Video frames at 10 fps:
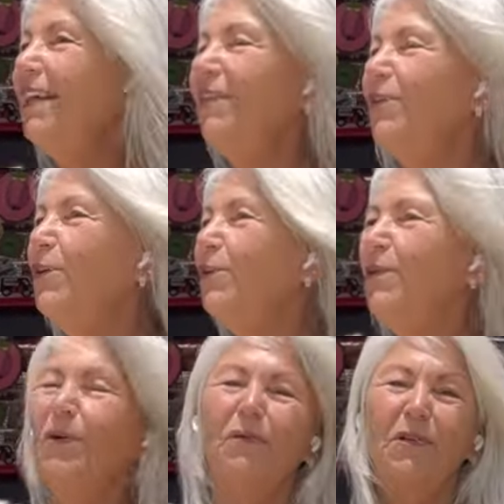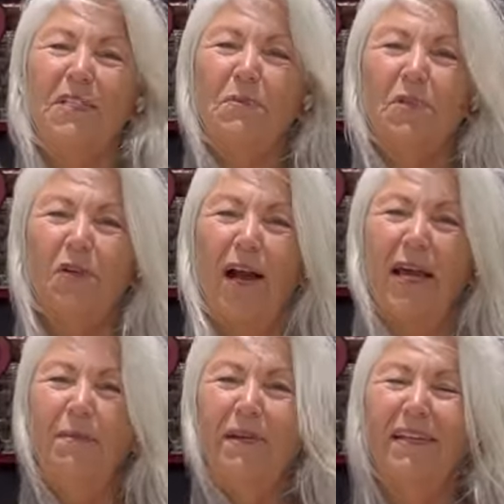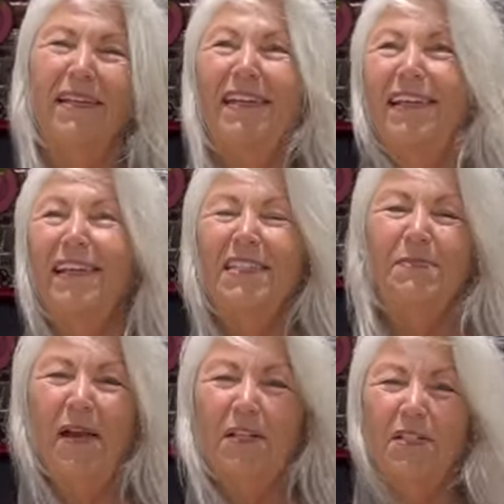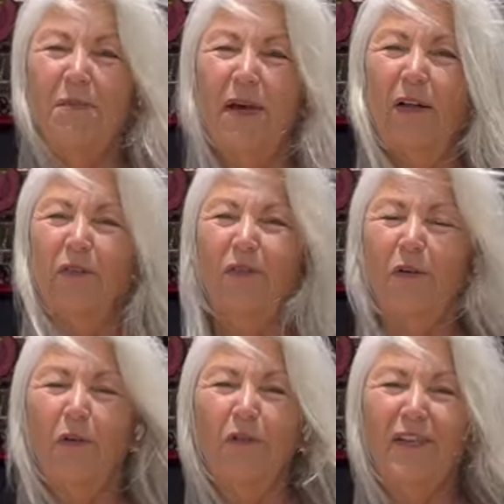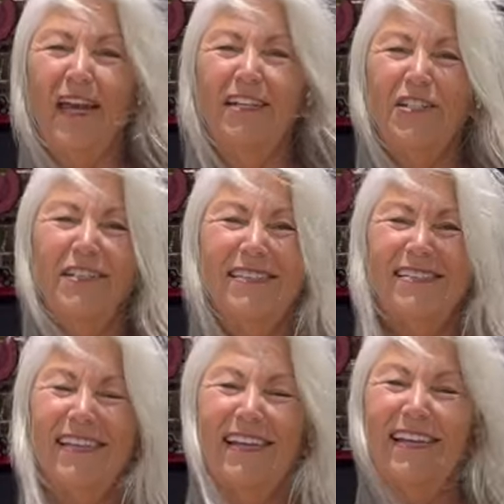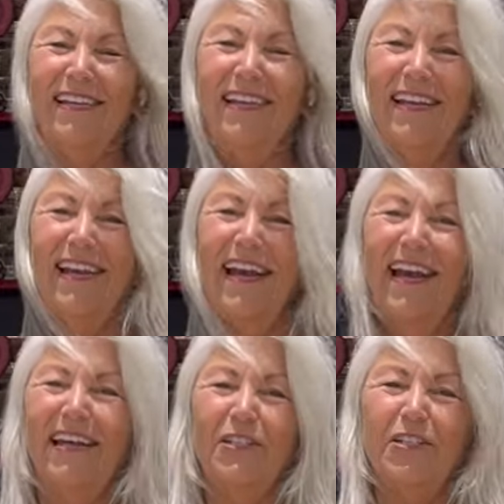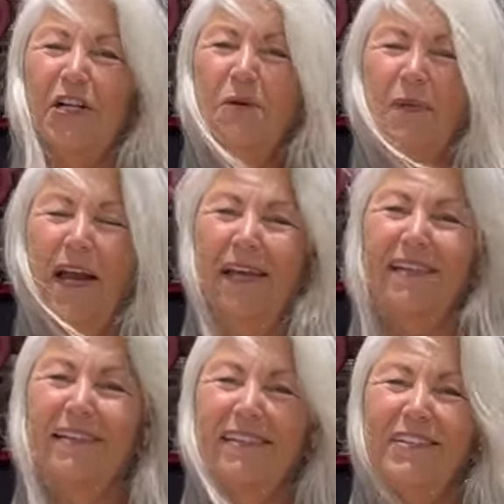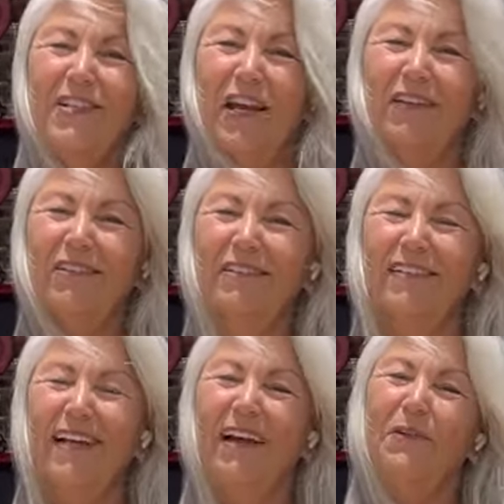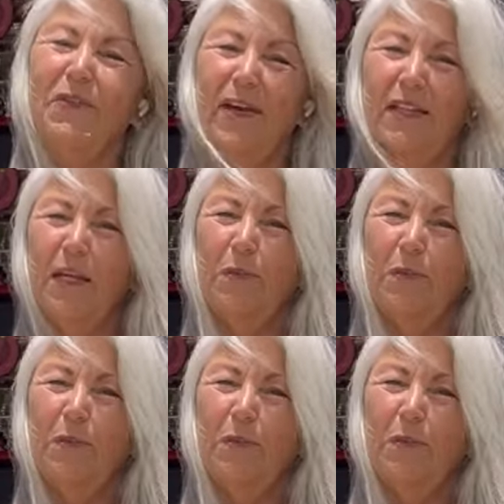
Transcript: If you would subscribe, smash the bell for notifications, and share my channel, I would greatly